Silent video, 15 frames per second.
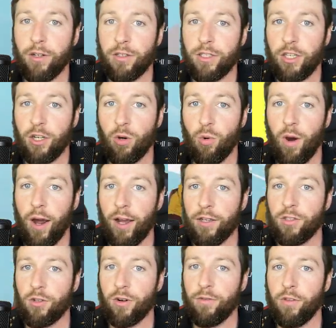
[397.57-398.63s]
skill
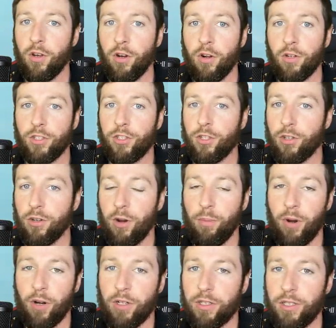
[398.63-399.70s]
wise, or if you notice your
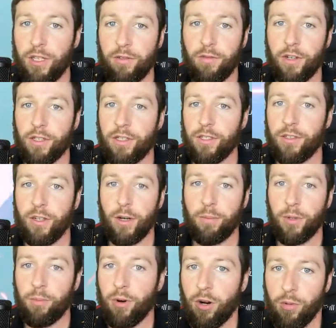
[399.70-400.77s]
opponent's defense isn't up
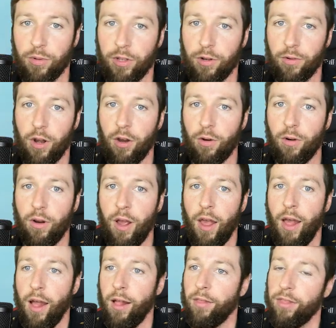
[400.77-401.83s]
to par with your own,
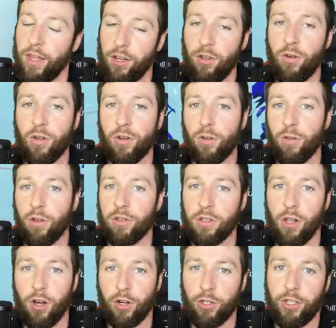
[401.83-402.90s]
then you can do those
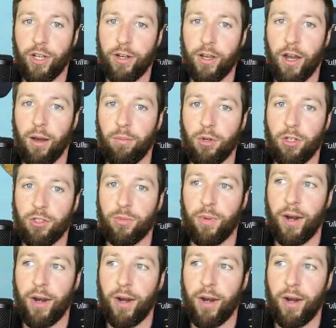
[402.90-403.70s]
longer chain combos. But